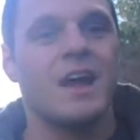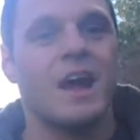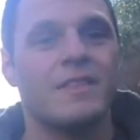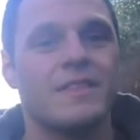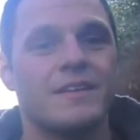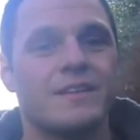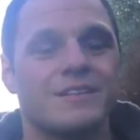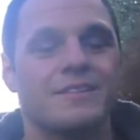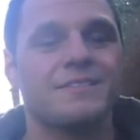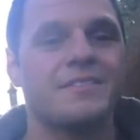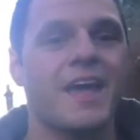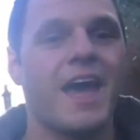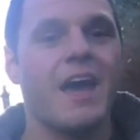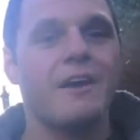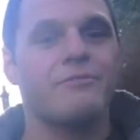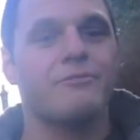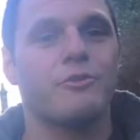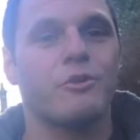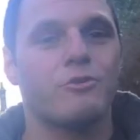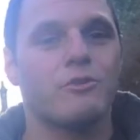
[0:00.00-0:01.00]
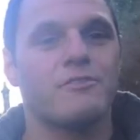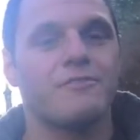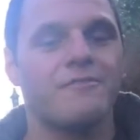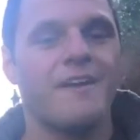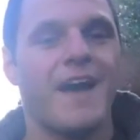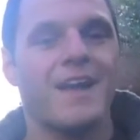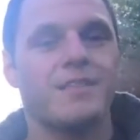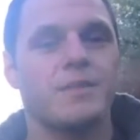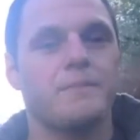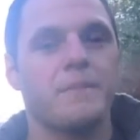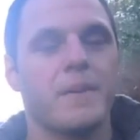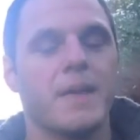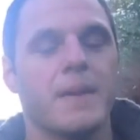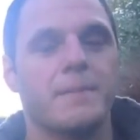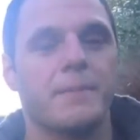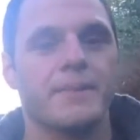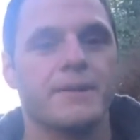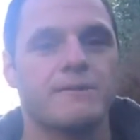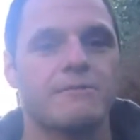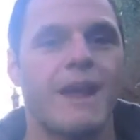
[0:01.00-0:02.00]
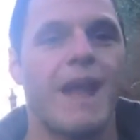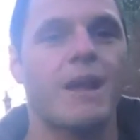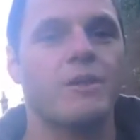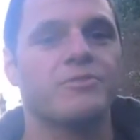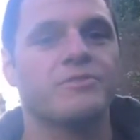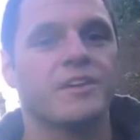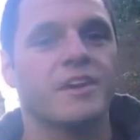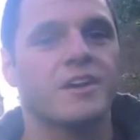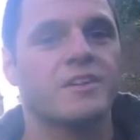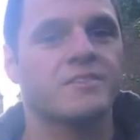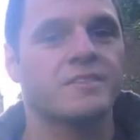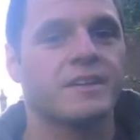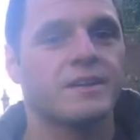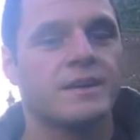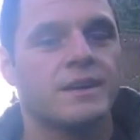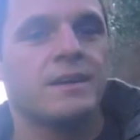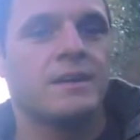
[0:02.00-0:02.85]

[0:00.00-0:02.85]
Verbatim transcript: and it'll therefore affect the people around us